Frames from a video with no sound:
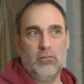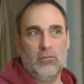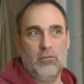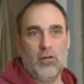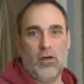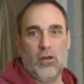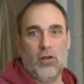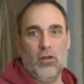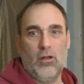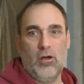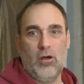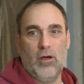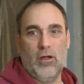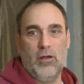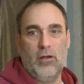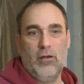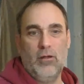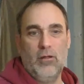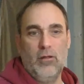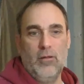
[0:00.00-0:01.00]
not a lot.
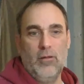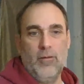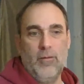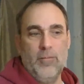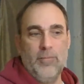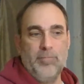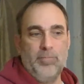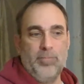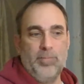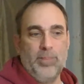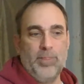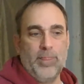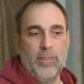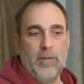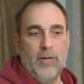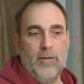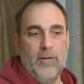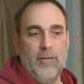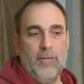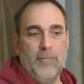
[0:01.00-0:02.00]

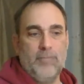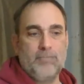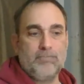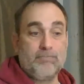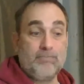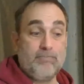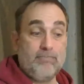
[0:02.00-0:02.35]
Um,